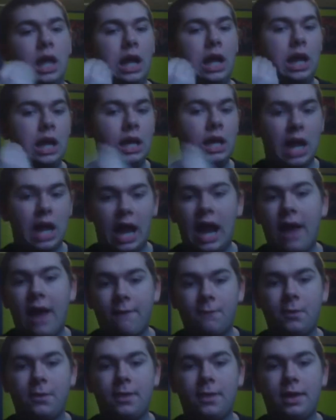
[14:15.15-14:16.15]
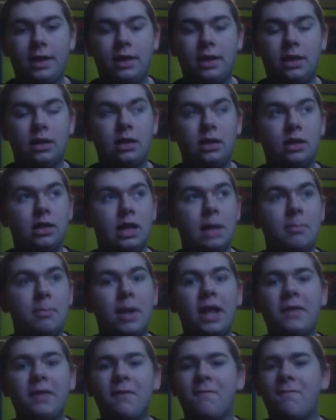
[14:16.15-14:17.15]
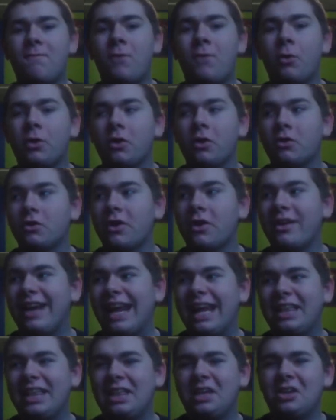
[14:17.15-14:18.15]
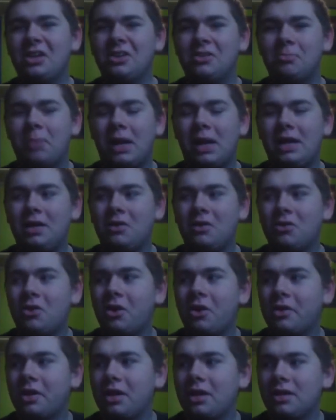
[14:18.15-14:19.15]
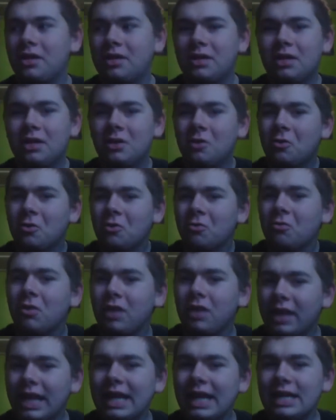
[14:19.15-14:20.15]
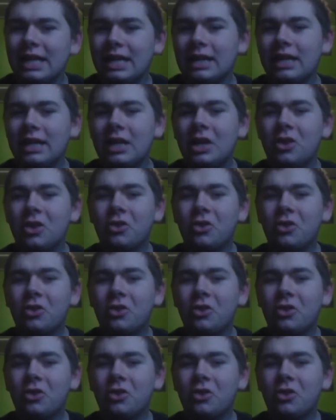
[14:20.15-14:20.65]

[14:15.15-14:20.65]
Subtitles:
and everything. It barely even focused on anything Panty and Stockin' related.